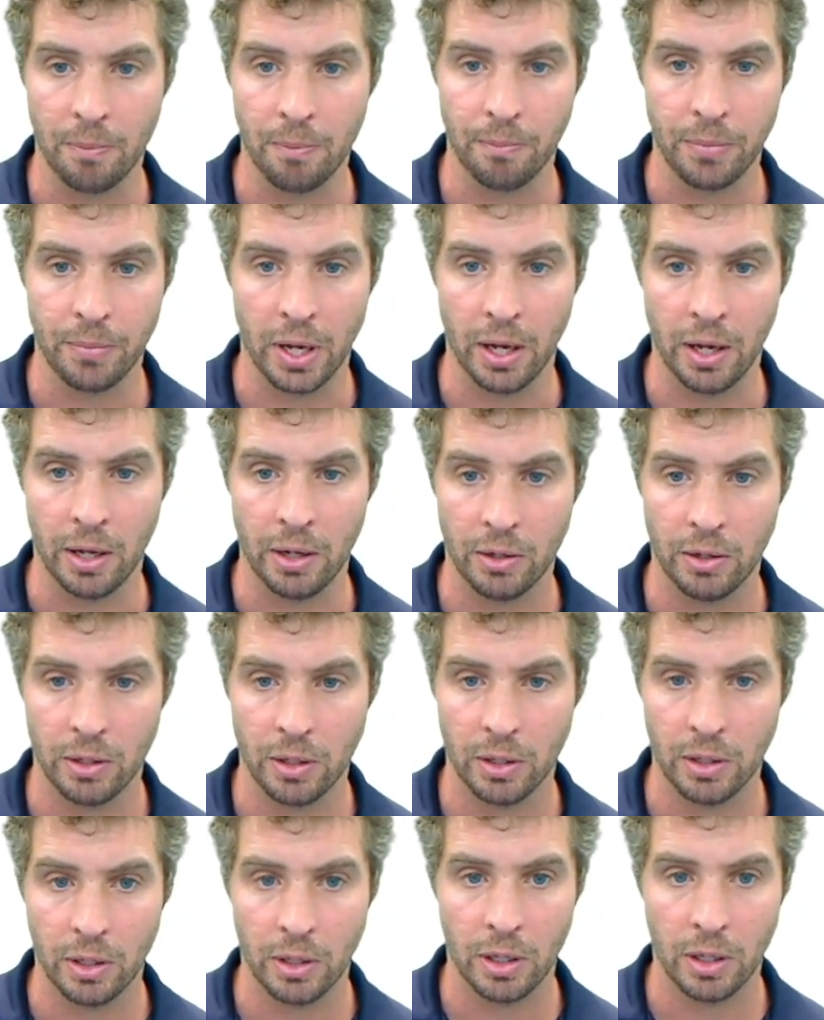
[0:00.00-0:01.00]
but
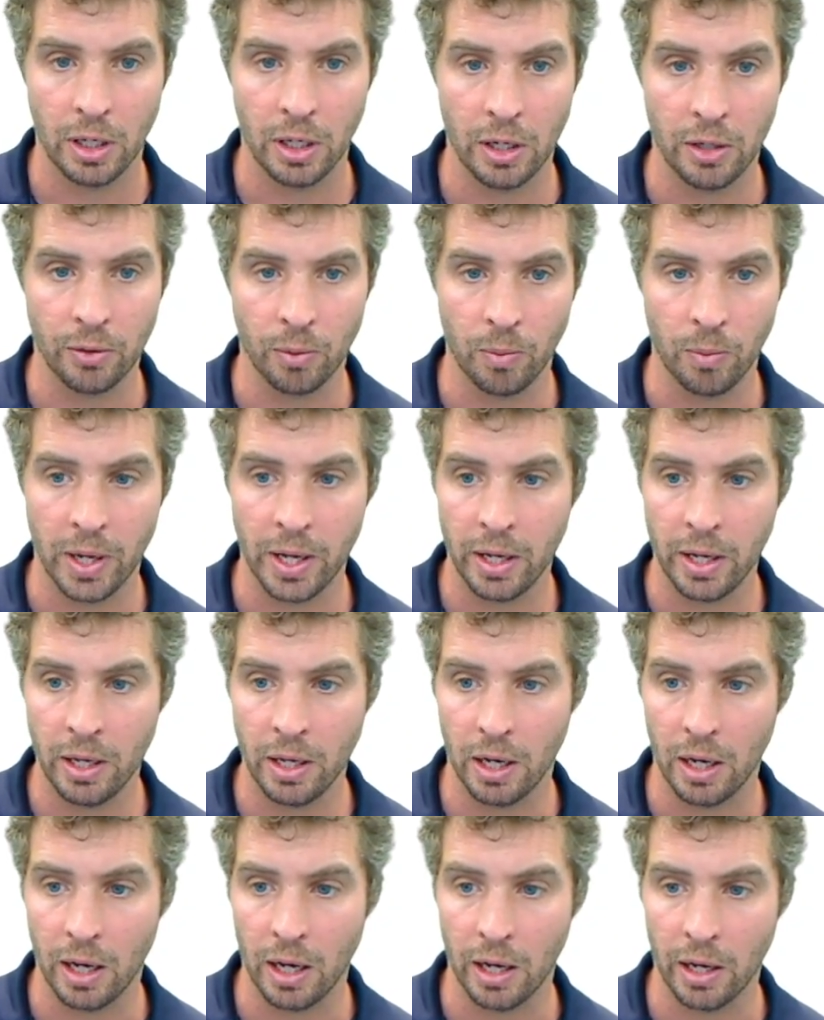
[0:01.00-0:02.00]
either way,
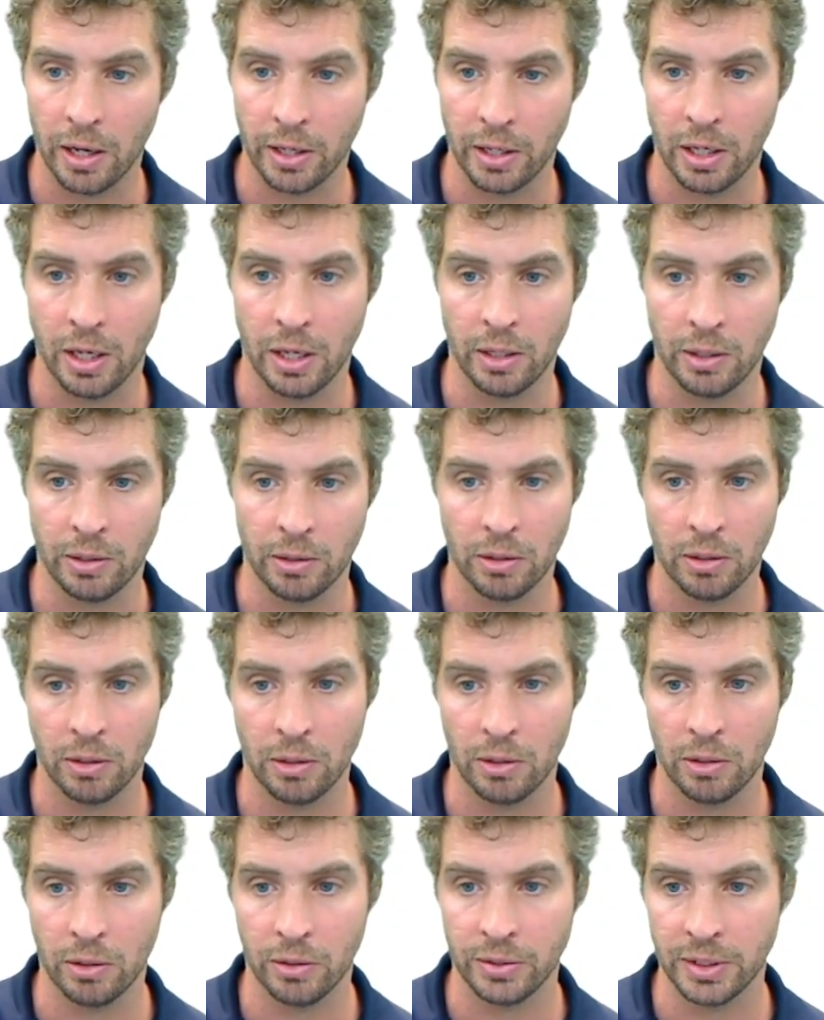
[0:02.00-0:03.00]
I can
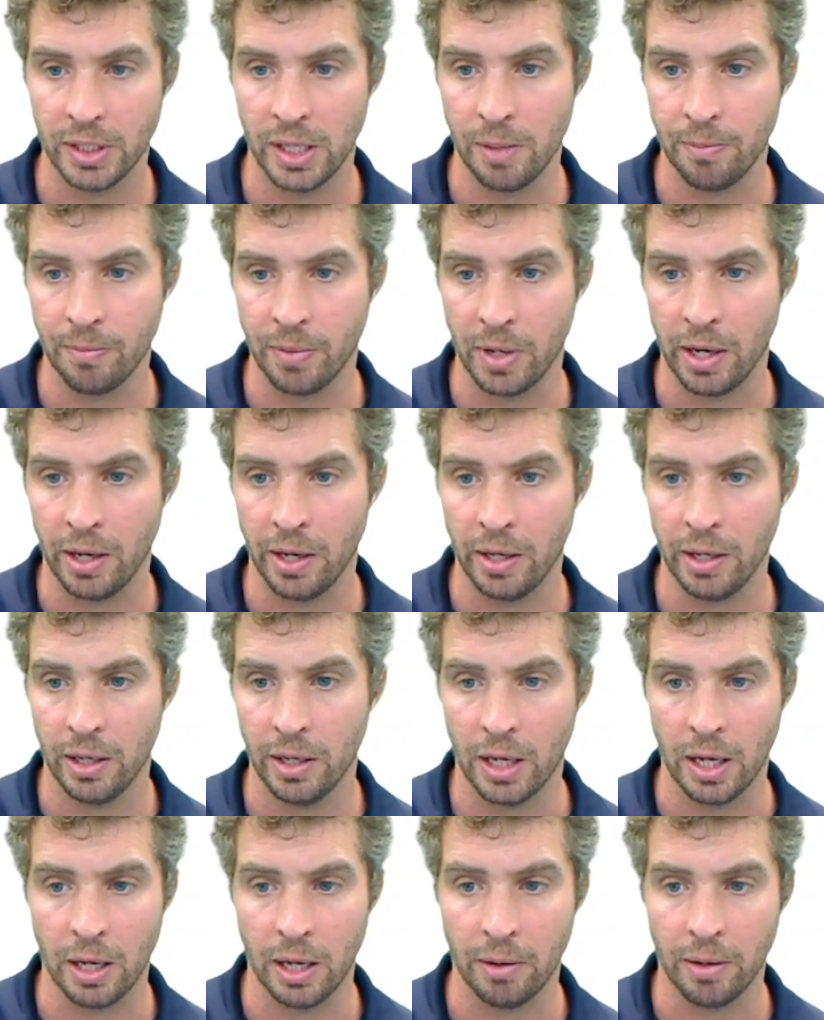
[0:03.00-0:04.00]
see
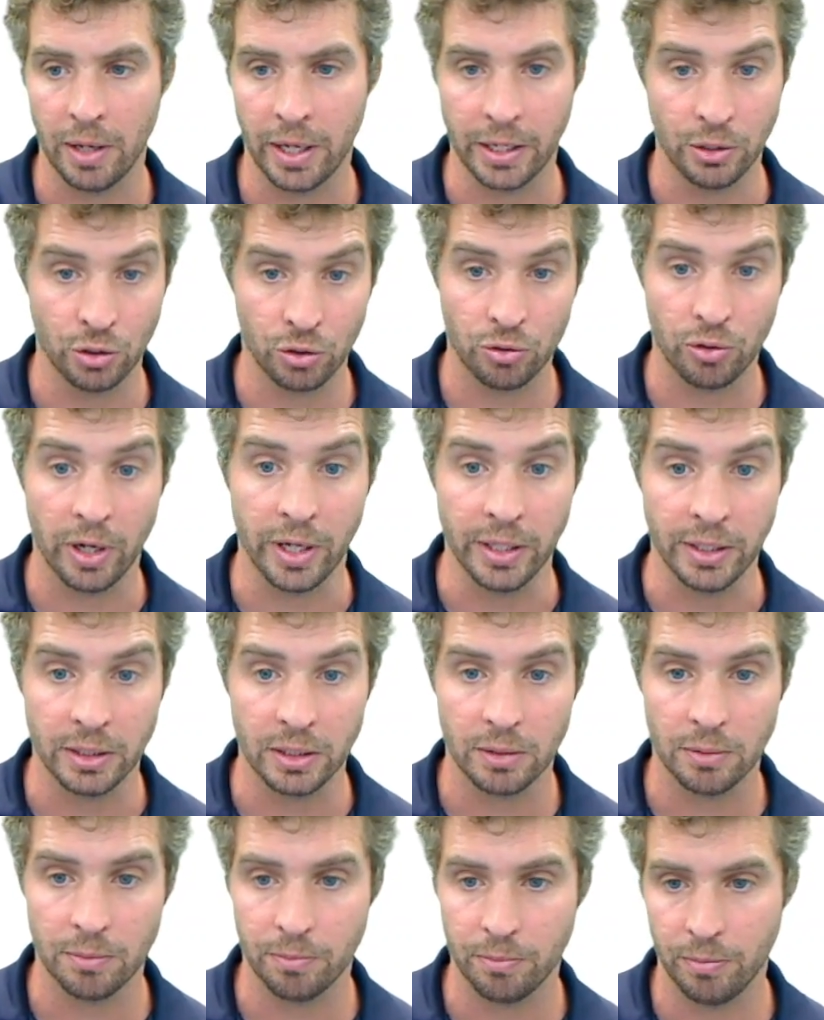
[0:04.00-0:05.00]
I can trace.